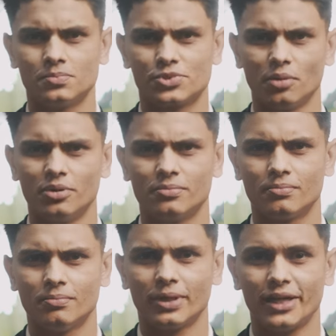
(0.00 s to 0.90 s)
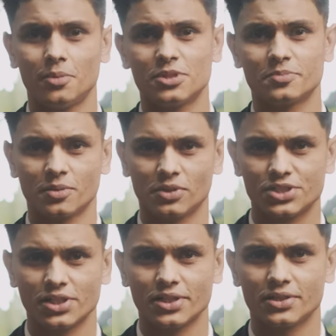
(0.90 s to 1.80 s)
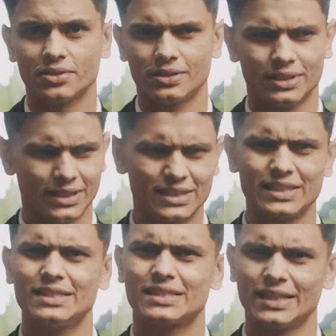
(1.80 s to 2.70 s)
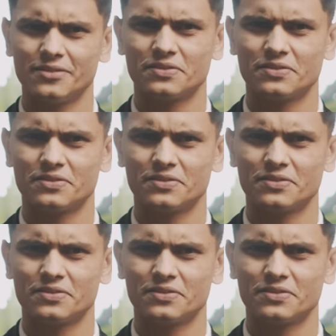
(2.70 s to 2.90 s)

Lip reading: Gentlemen, my name is Bhattacharya. This is Life